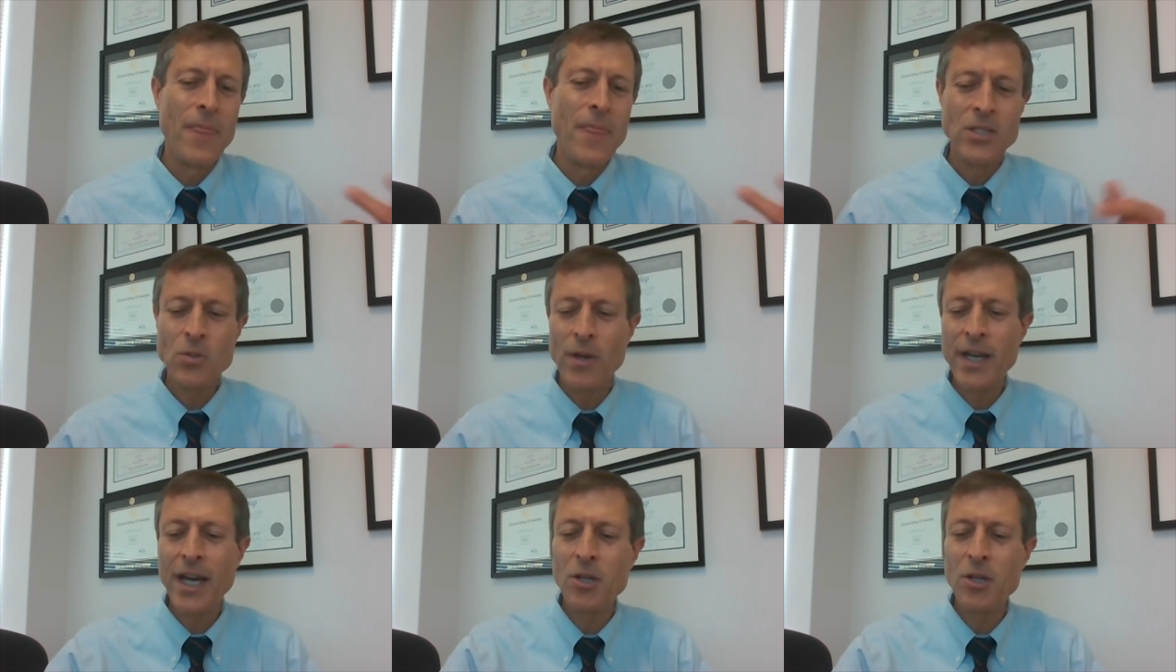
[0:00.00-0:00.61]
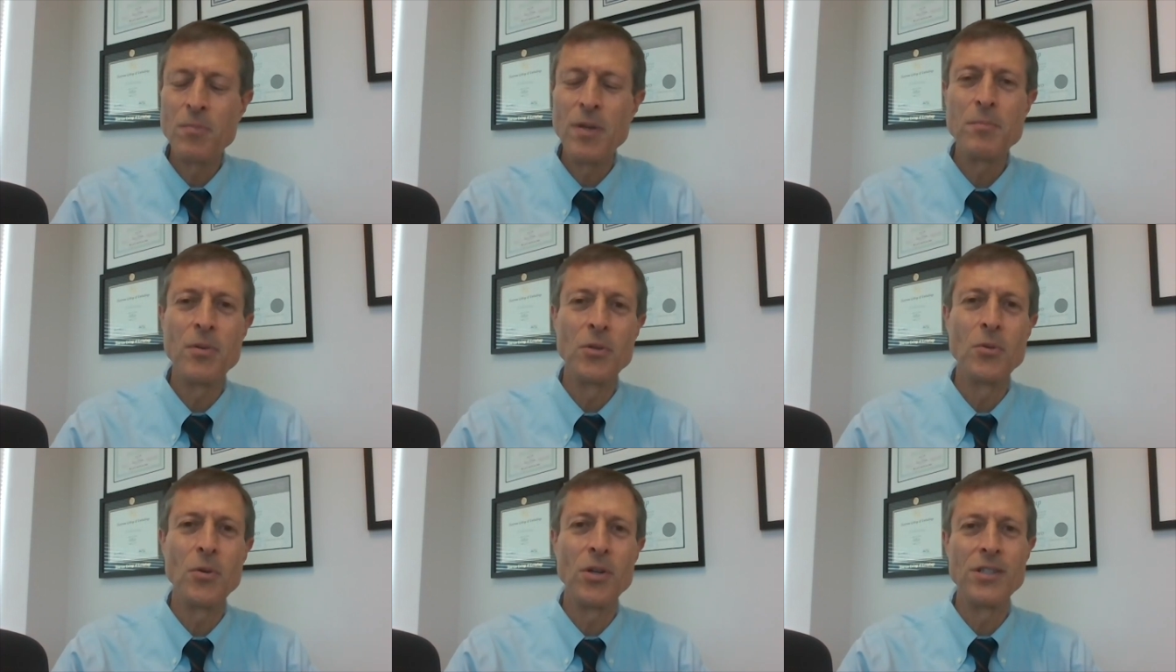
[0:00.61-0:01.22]
So I hire
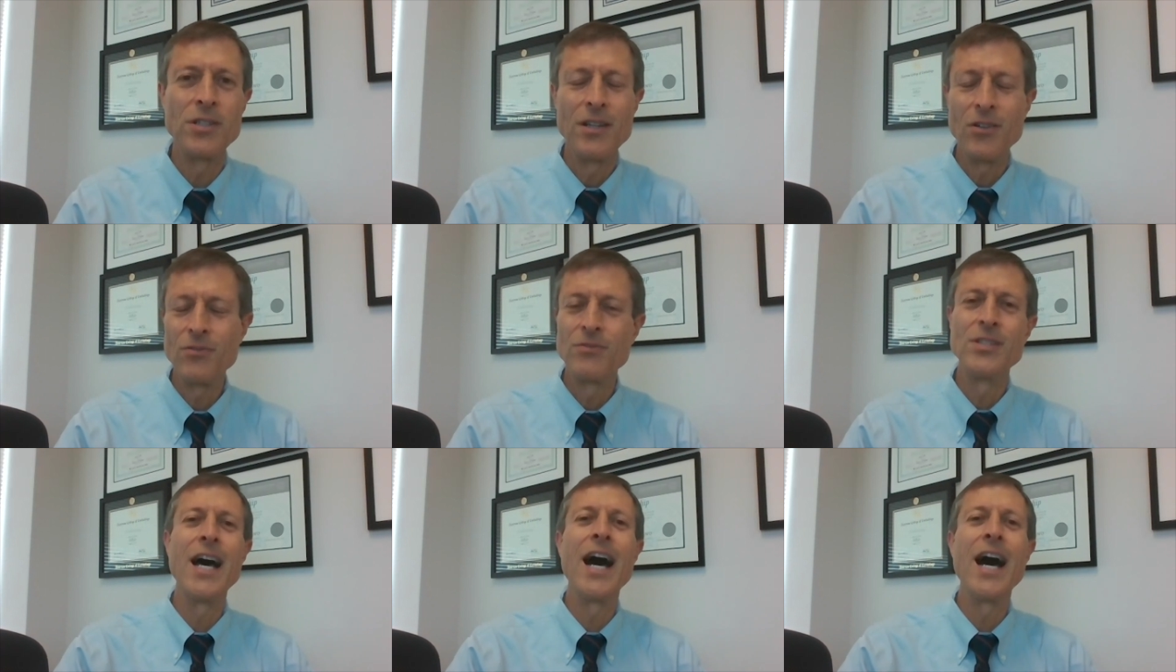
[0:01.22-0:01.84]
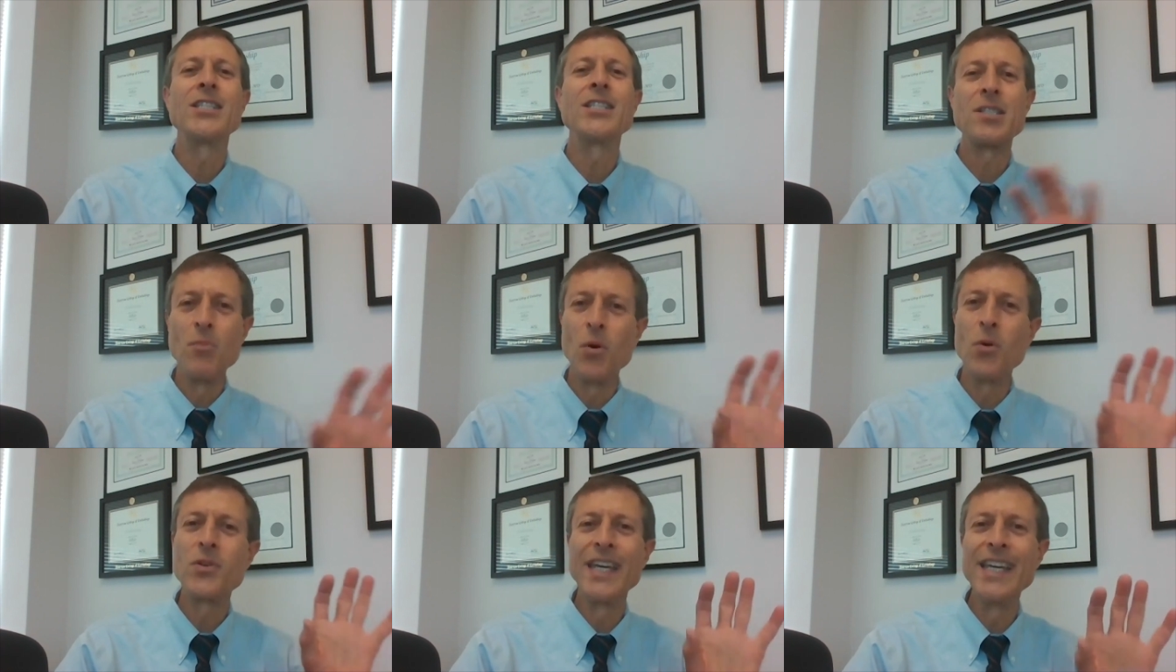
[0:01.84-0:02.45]
people who are
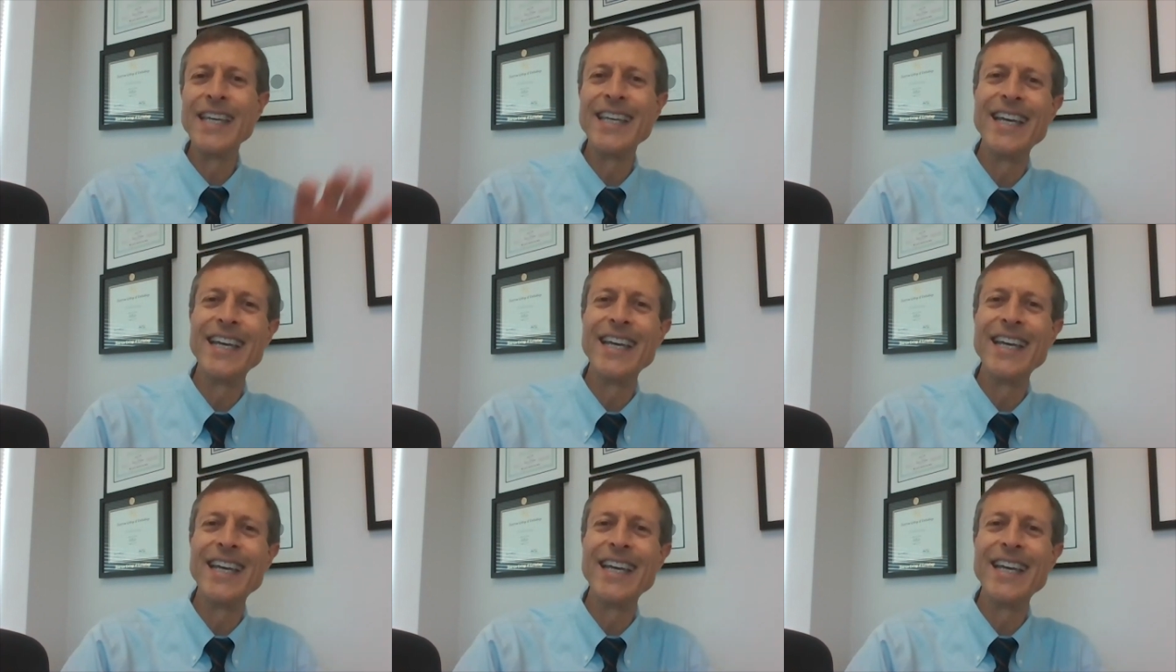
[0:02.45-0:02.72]
non-smoking,